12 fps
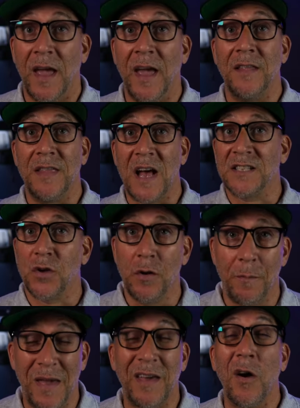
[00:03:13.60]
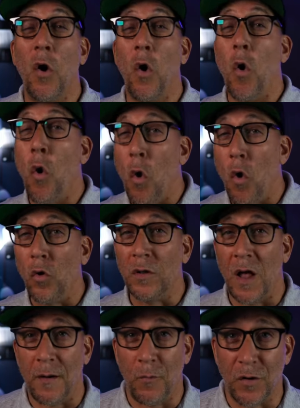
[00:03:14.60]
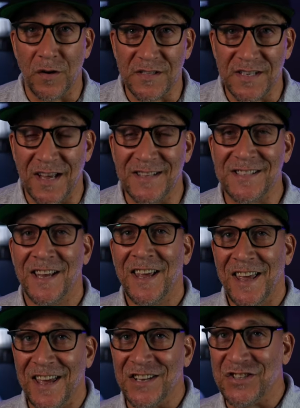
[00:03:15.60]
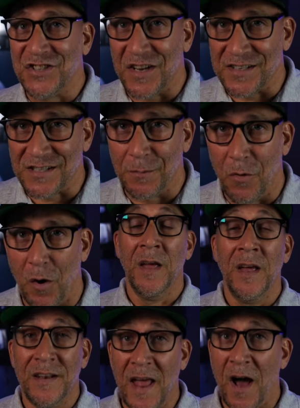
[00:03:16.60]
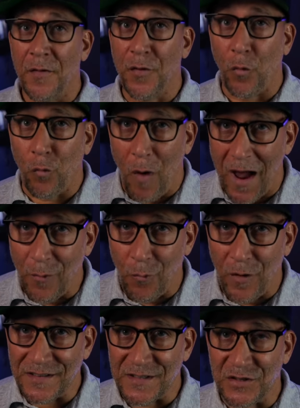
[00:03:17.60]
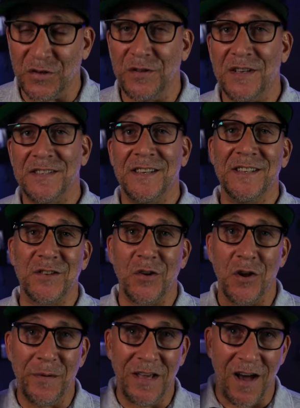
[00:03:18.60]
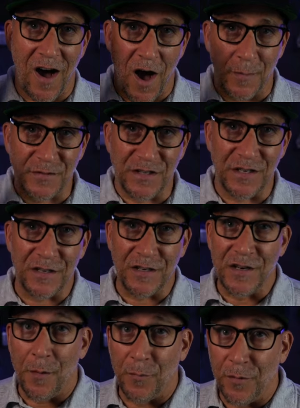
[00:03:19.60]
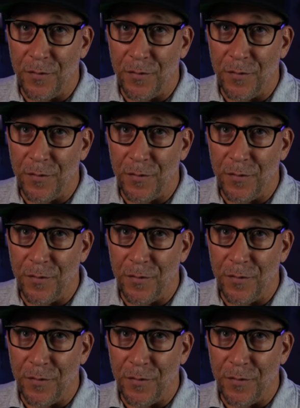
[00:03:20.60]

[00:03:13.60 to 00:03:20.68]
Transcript: And that's going to make a whole lot more sense in just a moment. Now, the right way to do this is going to be option number